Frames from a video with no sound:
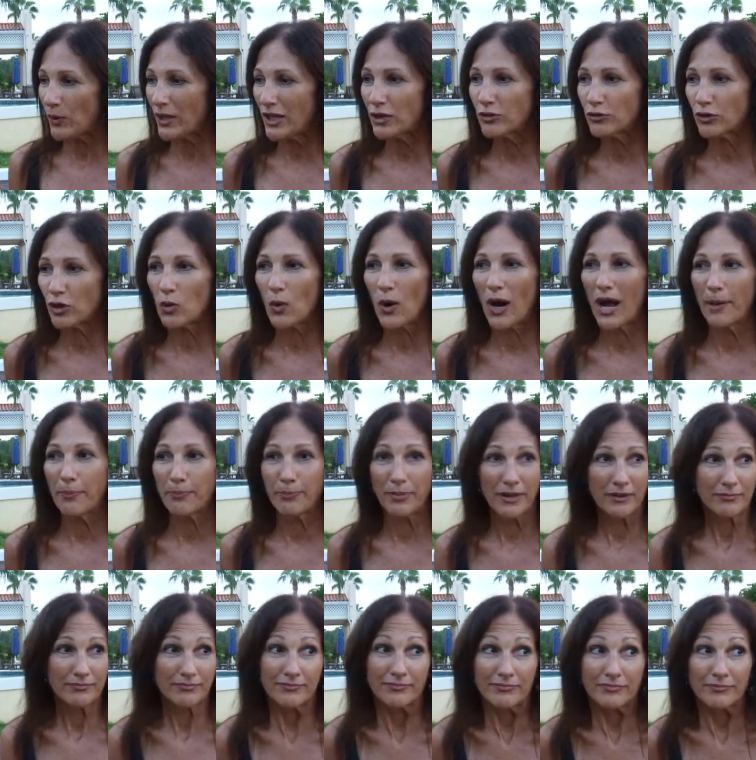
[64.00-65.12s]
we grew up.
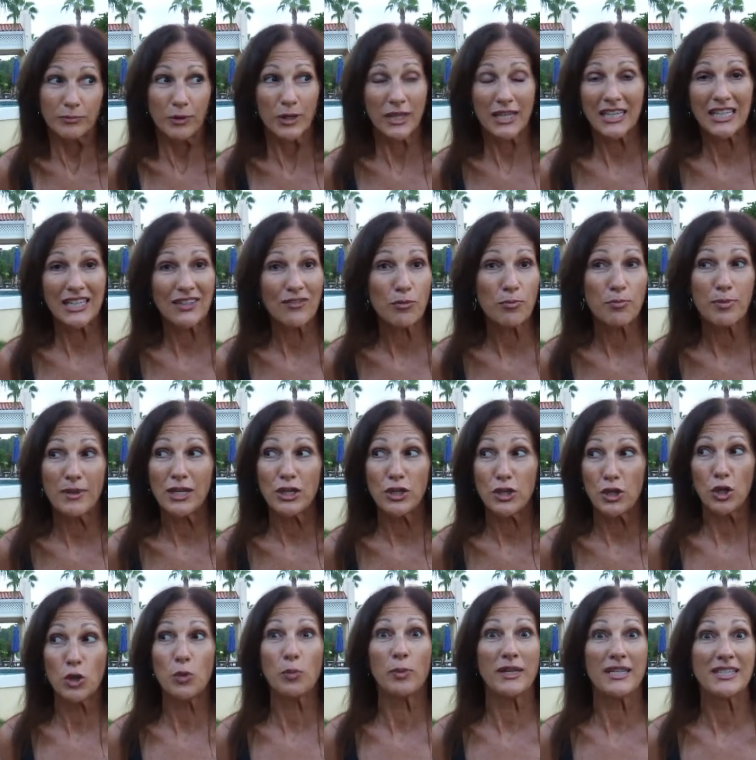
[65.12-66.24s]
We could even be
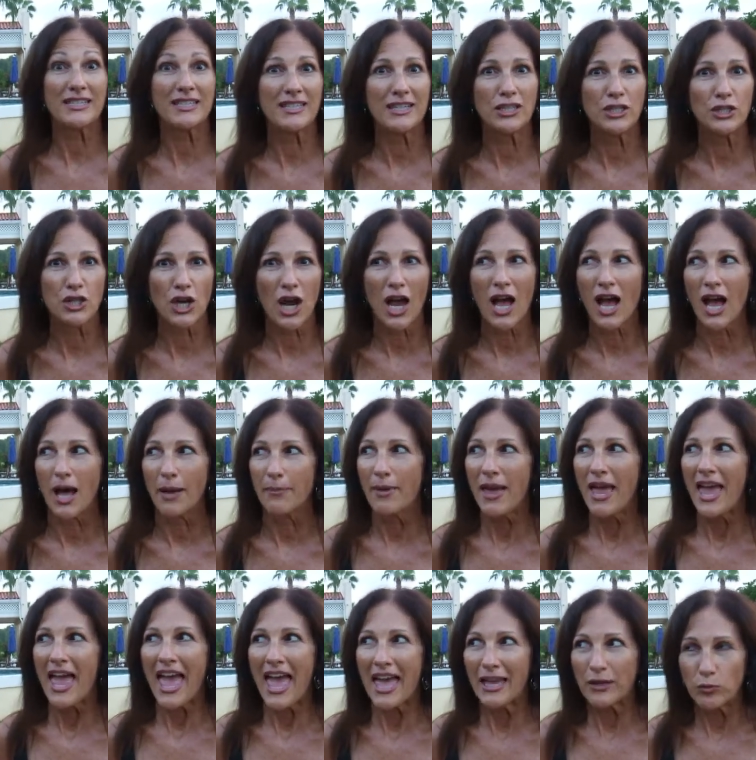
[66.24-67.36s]
newbies in a job
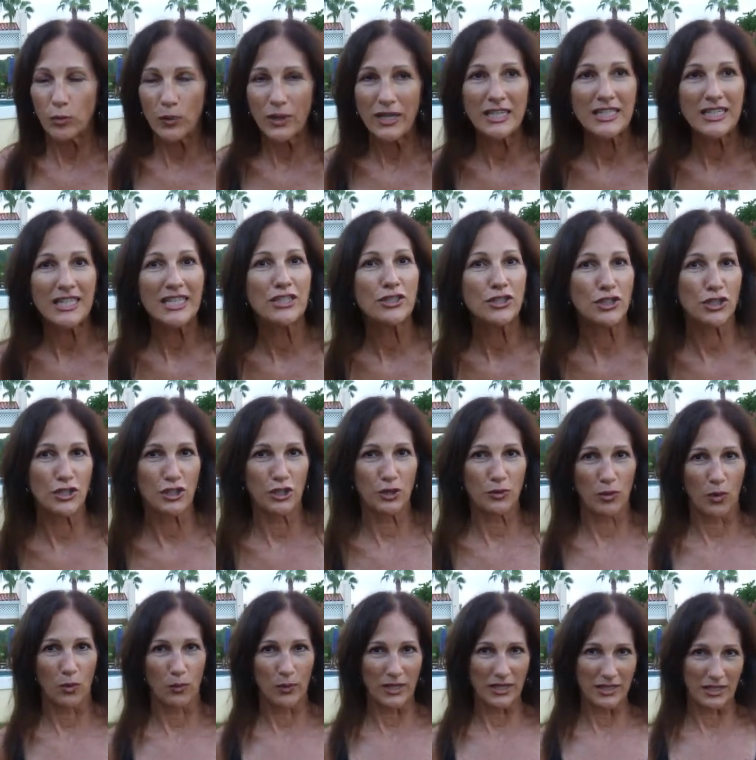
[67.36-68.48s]
and we need to do
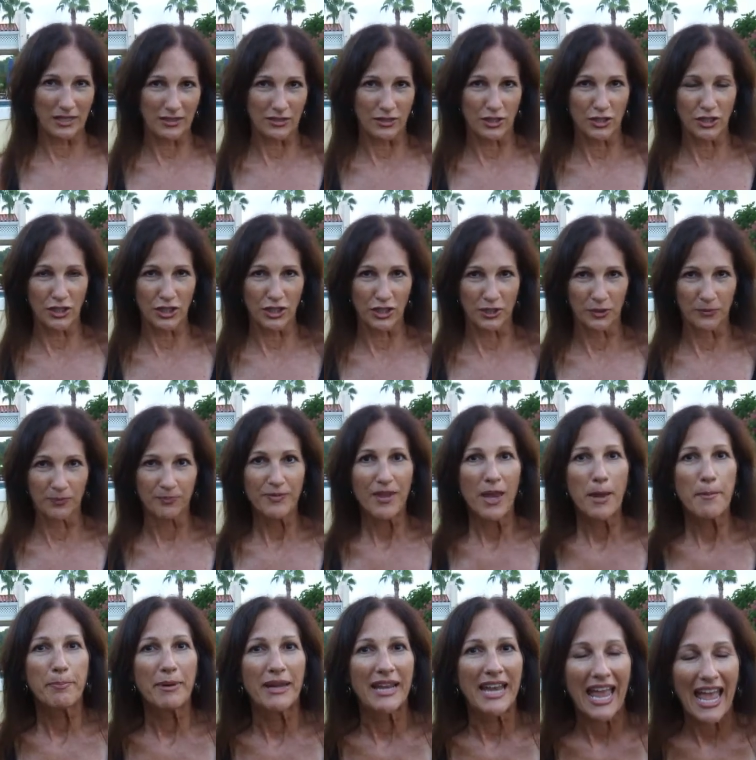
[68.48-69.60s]
what we need to do.
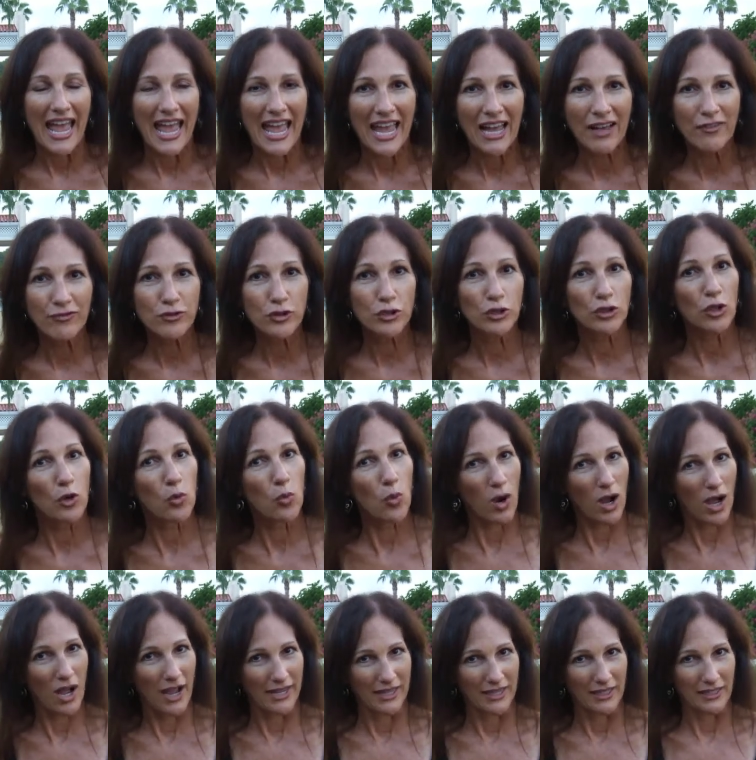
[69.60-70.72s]
But after a
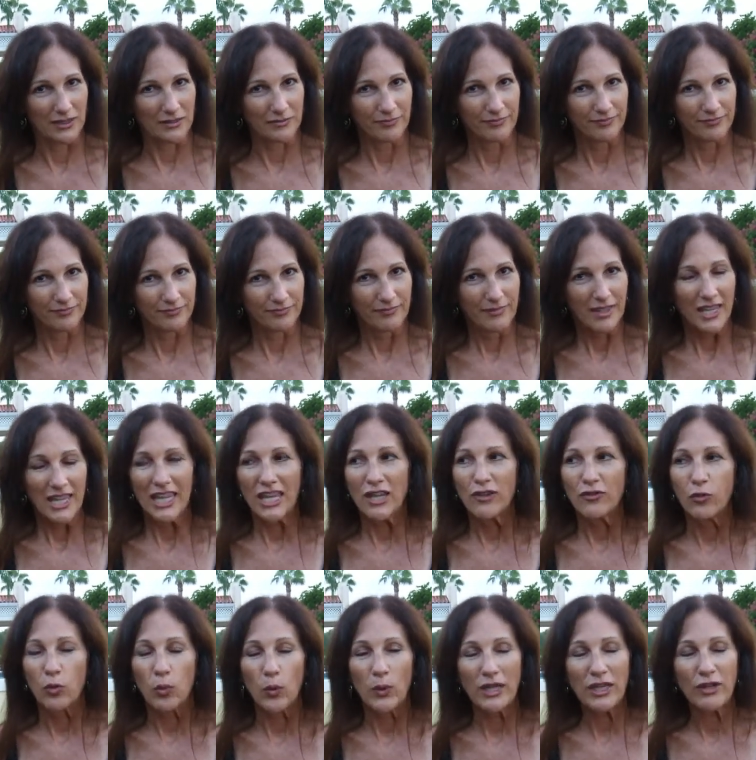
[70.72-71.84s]
while, if
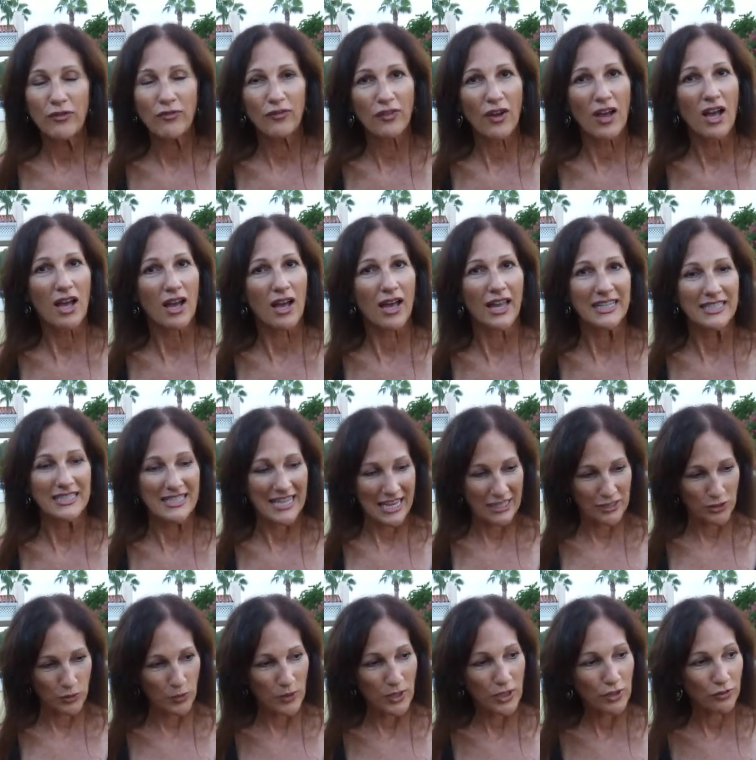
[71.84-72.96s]
we find
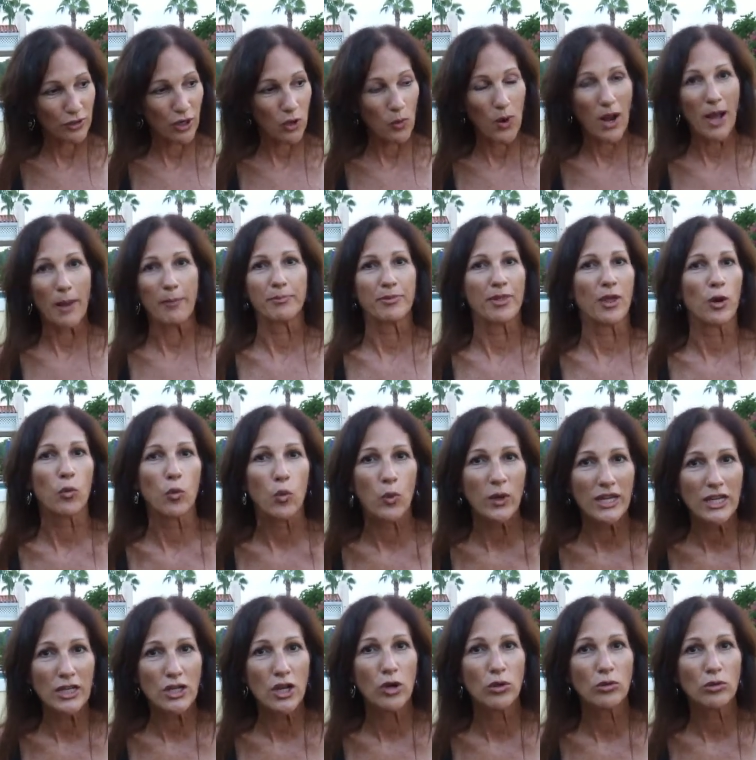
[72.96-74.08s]
as we grow up that we
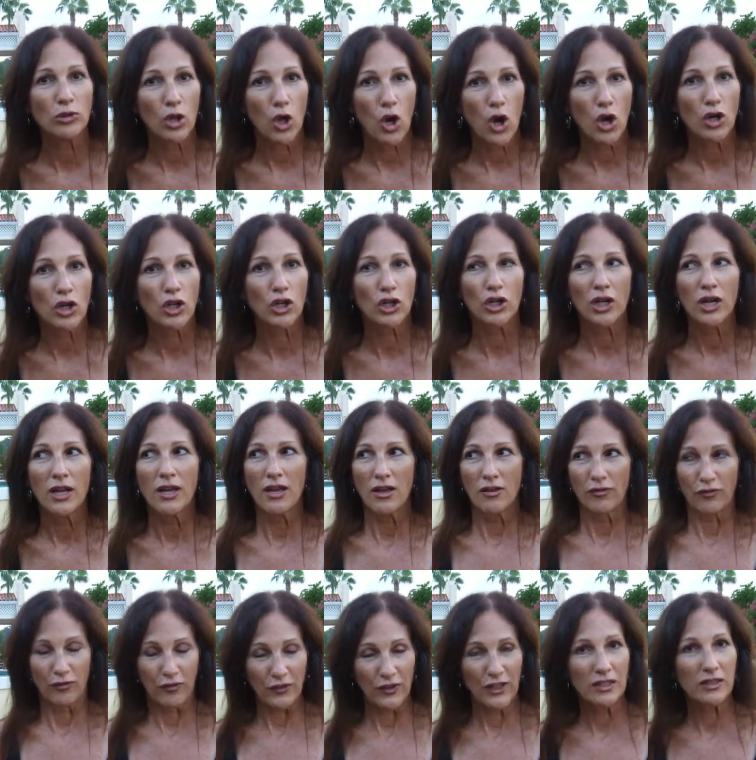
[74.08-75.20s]
no longer
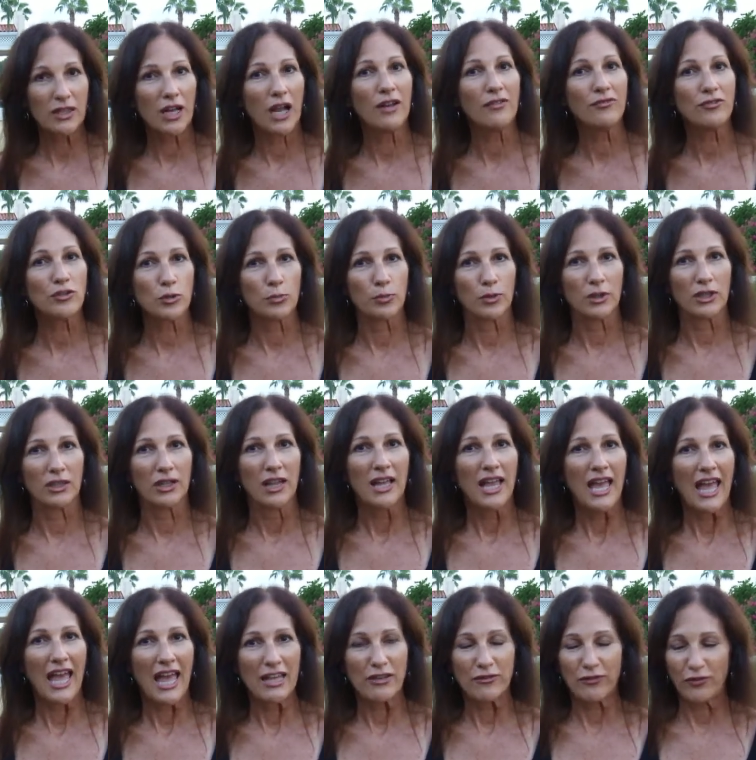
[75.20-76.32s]
feel comfortable
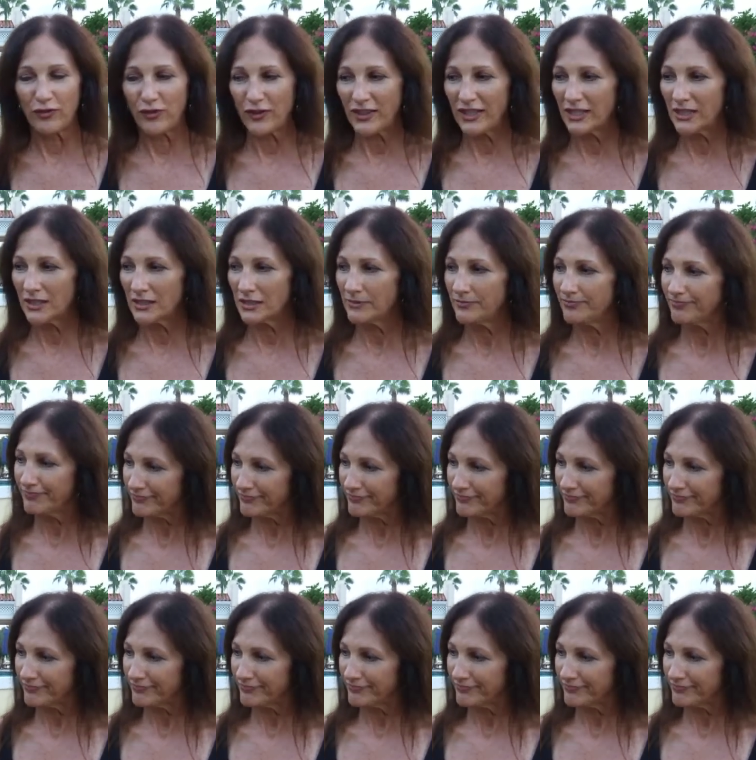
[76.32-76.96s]
and feel